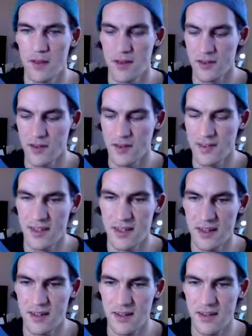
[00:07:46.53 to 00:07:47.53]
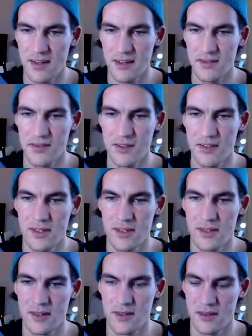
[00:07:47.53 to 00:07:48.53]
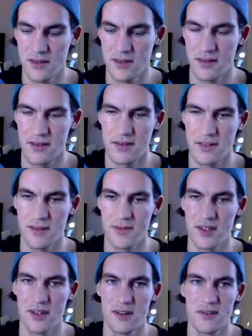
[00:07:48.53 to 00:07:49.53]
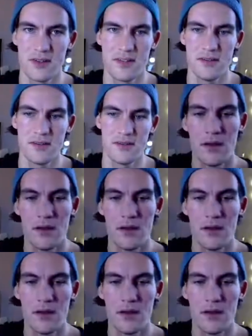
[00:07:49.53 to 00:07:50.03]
So I'll set it 100 times 100.